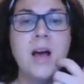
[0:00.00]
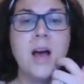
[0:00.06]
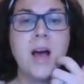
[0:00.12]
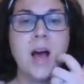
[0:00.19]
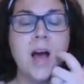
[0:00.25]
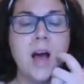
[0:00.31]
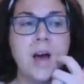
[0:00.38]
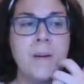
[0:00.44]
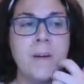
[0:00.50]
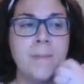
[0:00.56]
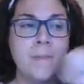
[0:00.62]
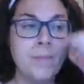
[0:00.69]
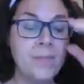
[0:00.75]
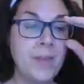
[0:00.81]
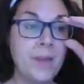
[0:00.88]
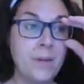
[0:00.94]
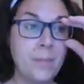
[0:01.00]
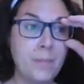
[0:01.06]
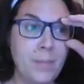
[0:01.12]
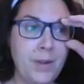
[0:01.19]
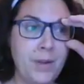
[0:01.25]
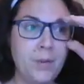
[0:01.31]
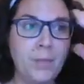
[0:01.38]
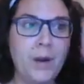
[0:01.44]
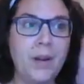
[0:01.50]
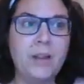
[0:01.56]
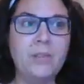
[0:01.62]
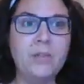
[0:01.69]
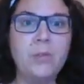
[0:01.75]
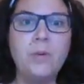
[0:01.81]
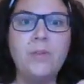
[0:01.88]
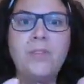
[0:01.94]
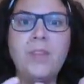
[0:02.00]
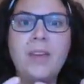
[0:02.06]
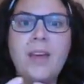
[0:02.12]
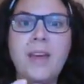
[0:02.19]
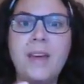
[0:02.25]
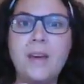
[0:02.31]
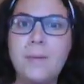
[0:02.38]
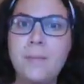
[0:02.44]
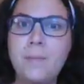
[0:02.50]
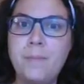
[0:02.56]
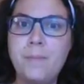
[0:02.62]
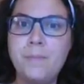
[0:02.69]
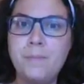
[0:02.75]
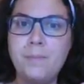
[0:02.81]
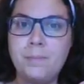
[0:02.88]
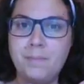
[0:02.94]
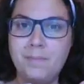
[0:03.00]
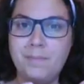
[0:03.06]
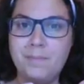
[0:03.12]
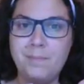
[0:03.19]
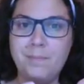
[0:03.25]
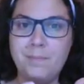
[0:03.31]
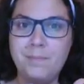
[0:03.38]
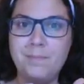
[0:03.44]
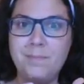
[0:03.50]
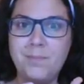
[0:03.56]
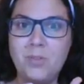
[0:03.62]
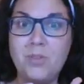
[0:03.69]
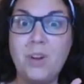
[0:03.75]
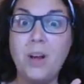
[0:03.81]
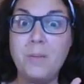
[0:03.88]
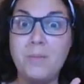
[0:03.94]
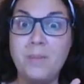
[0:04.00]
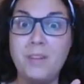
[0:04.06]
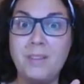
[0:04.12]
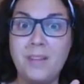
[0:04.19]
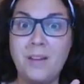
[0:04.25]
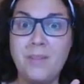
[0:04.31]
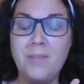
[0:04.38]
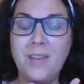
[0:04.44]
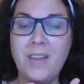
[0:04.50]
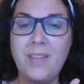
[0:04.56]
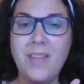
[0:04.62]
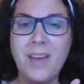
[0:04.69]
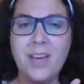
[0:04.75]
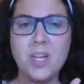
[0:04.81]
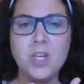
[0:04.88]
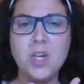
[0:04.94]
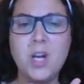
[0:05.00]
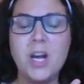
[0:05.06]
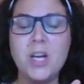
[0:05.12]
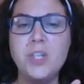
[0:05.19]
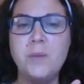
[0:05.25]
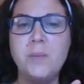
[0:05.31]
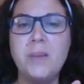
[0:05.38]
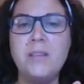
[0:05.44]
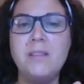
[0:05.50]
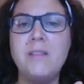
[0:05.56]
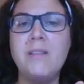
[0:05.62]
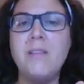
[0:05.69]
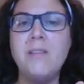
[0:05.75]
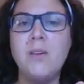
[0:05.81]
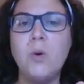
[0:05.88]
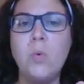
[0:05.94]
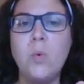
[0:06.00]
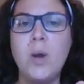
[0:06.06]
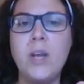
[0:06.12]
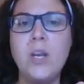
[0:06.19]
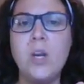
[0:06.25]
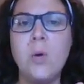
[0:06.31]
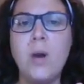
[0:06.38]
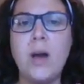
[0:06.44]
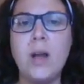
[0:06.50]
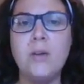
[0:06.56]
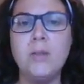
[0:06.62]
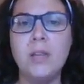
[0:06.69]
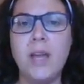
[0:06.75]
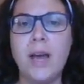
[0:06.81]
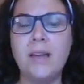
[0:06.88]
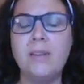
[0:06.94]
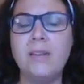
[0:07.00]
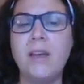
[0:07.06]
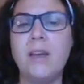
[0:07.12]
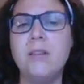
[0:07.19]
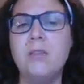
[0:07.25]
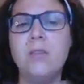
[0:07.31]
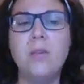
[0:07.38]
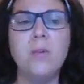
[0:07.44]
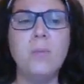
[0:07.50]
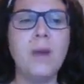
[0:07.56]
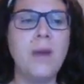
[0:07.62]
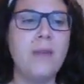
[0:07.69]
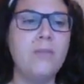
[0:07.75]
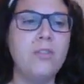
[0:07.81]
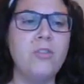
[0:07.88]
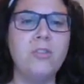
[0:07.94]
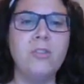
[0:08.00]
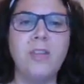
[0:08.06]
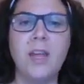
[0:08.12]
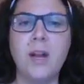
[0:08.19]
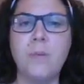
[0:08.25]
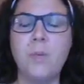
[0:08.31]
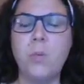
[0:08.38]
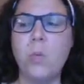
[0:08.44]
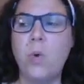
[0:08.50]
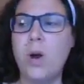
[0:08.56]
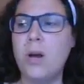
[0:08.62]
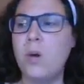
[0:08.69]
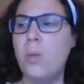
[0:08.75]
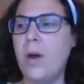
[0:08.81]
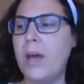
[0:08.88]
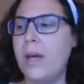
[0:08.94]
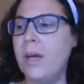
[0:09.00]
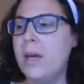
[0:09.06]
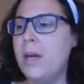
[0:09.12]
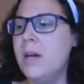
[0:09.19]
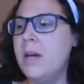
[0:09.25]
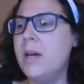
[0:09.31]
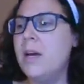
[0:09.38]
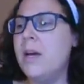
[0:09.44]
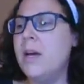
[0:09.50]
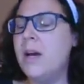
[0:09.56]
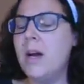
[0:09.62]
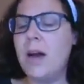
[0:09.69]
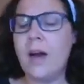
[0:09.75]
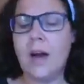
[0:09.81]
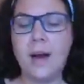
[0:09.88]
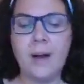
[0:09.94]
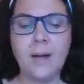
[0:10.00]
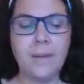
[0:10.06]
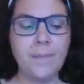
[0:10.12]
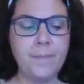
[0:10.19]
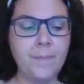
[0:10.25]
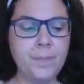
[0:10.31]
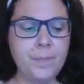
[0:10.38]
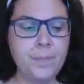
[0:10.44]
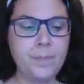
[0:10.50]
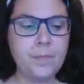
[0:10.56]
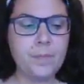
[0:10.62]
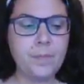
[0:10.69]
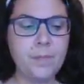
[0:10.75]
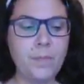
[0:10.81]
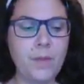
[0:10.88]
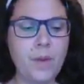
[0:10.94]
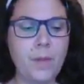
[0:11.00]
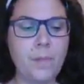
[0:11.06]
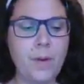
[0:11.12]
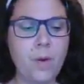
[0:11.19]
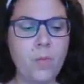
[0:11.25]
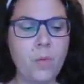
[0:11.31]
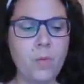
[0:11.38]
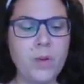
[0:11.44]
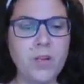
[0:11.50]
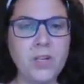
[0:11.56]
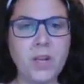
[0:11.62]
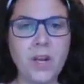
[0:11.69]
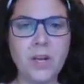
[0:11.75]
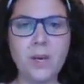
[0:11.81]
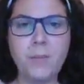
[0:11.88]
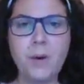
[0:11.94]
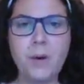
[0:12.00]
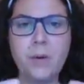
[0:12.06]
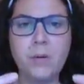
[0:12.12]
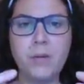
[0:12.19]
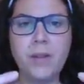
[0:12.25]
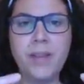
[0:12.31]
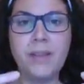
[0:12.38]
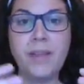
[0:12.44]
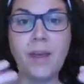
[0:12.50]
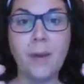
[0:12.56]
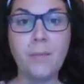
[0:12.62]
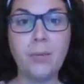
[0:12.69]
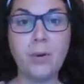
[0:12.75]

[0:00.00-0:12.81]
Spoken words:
But your body sort of like stops itself in that contraction because it doesn't quite know how to relax yet. And so you may have to just get up and walk away. But when we talk about like that